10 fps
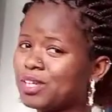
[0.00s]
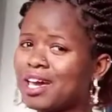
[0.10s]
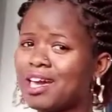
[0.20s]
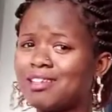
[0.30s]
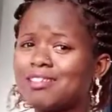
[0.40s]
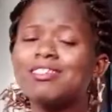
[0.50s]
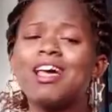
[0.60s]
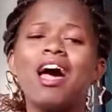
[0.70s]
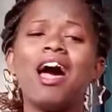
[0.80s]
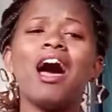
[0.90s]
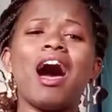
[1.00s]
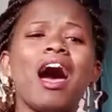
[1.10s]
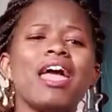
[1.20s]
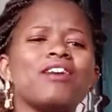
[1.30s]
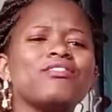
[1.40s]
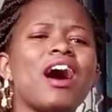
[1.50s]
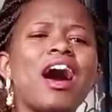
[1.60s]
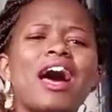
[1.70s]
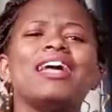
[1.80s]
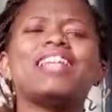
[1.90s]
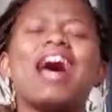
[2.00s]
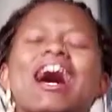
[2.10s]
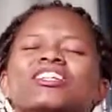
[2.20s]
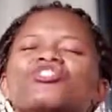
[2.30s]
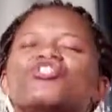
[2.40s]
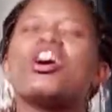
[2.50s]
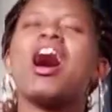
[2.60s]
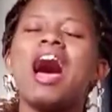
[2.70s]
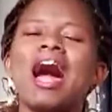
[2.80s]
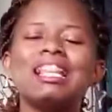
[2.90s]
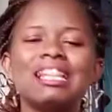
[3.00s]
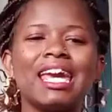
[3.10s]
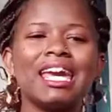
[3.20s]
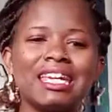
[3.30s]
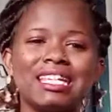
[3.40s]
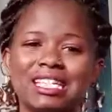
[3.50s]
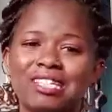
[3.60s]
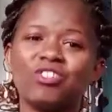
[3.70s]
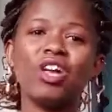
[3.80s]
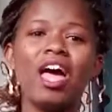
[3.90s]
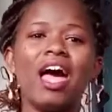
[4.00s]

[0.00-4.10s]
Guys, I have had a challenge,